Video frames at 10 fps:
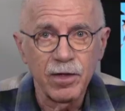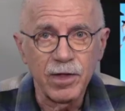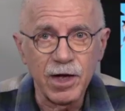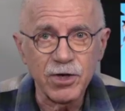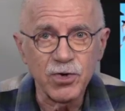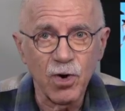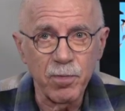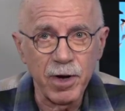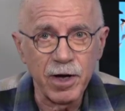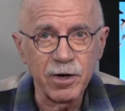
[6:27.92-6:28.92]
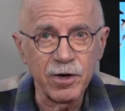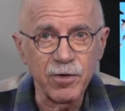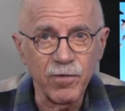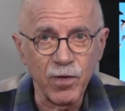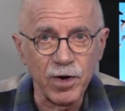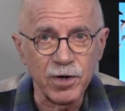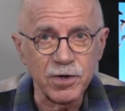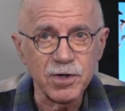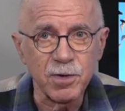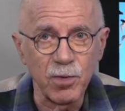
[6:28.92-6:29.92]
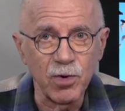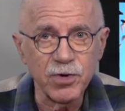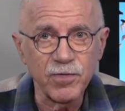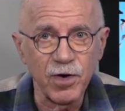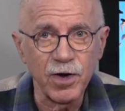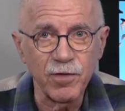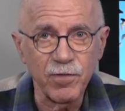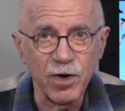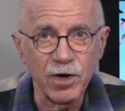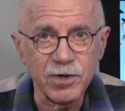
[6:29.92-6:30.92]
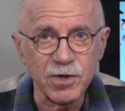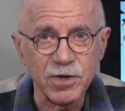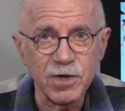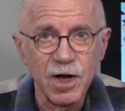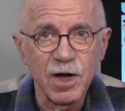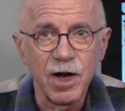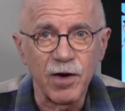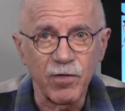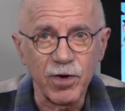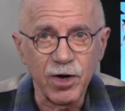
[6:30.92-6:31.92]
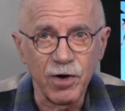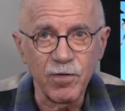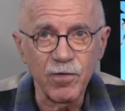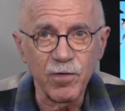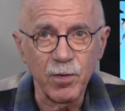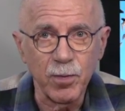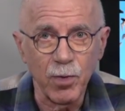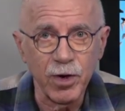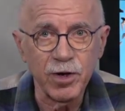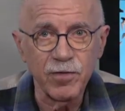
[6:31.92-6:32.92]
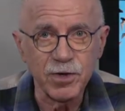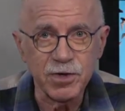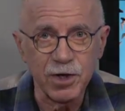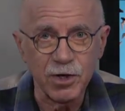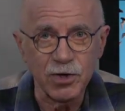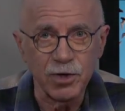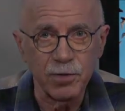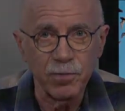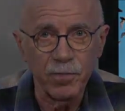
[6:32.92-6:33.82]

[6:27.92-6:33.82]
Thanks to our bat hunting friends, Samoa's flying foxes have recovered from the brink of extinction.